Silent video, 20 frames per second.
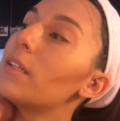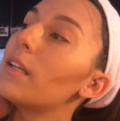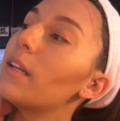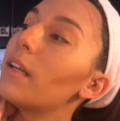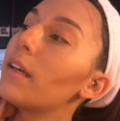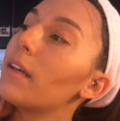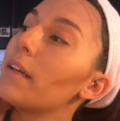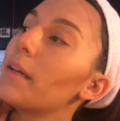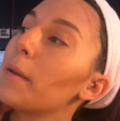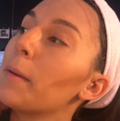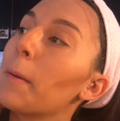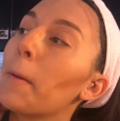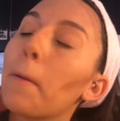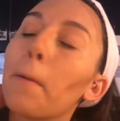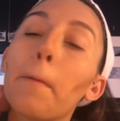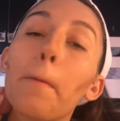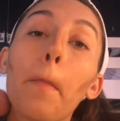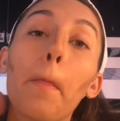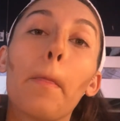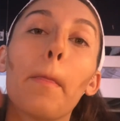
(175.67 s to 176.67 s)
Today,
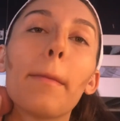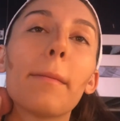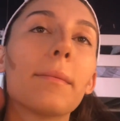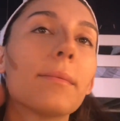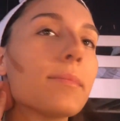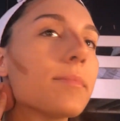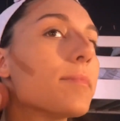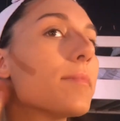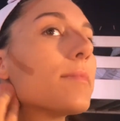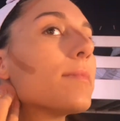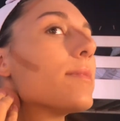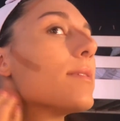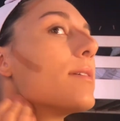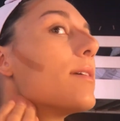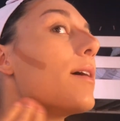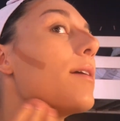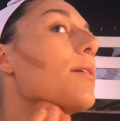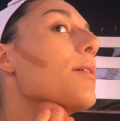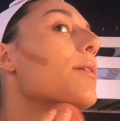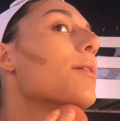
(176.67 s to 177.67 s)
I
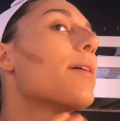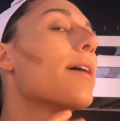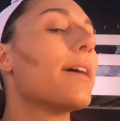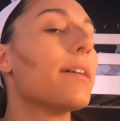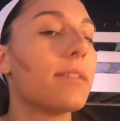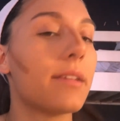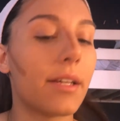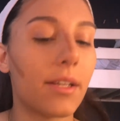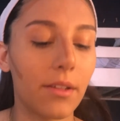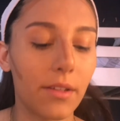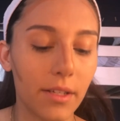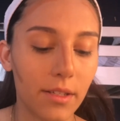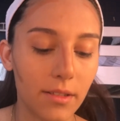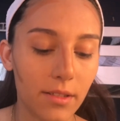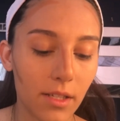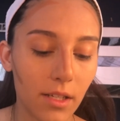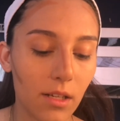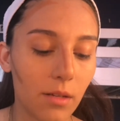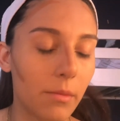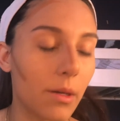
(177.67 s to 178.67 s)
don't know guys, how do you like
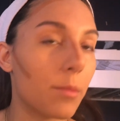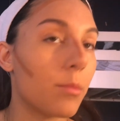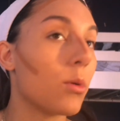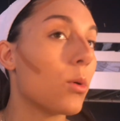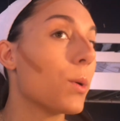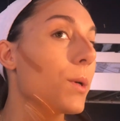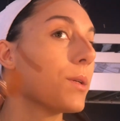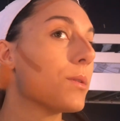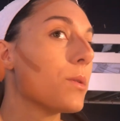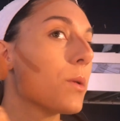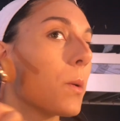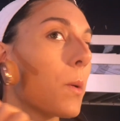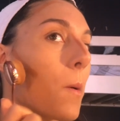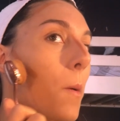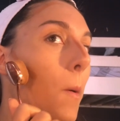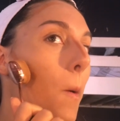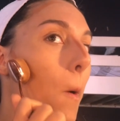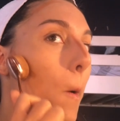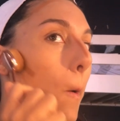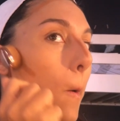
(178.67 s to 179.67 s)
seeing my pores?
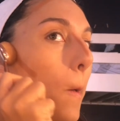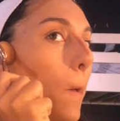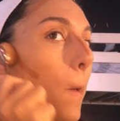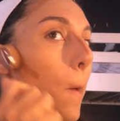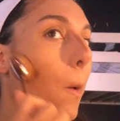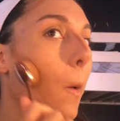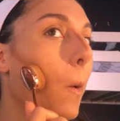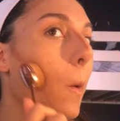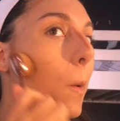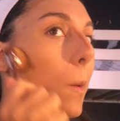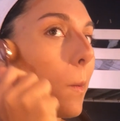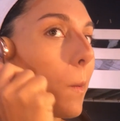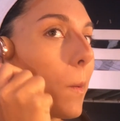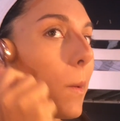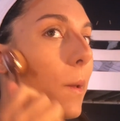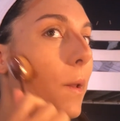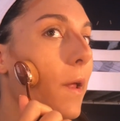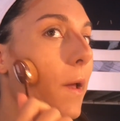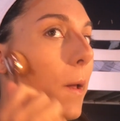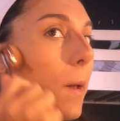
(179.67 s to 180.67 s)

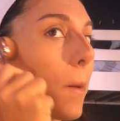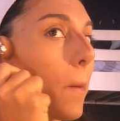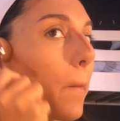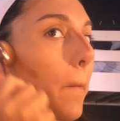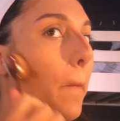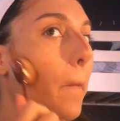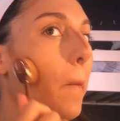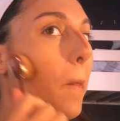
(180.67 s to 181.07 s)
You like it?